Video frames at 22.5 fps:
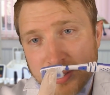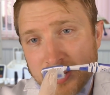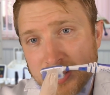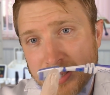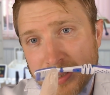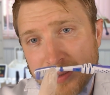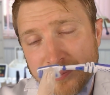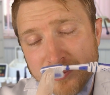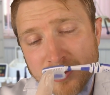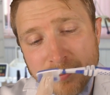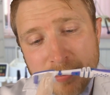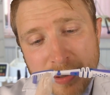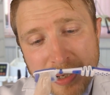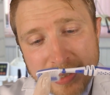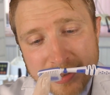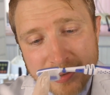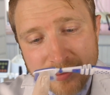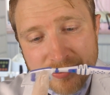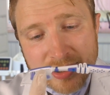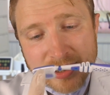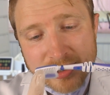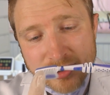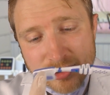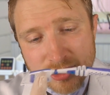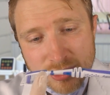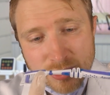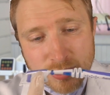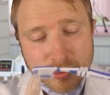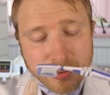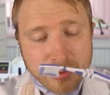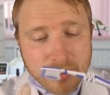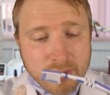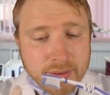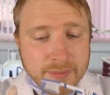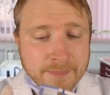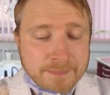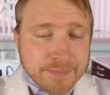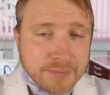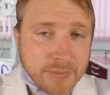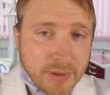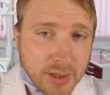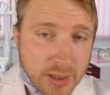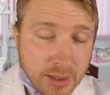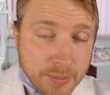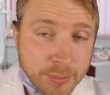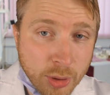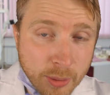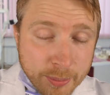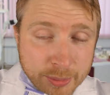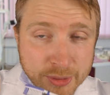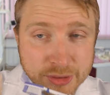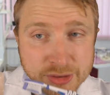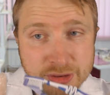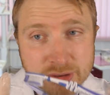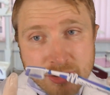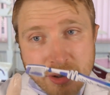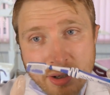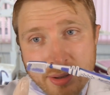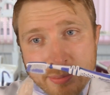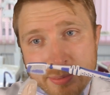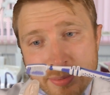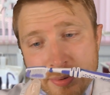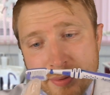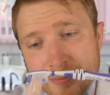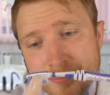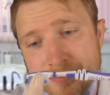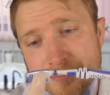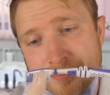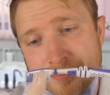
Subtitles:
and give the back of that tooth a proper scrub.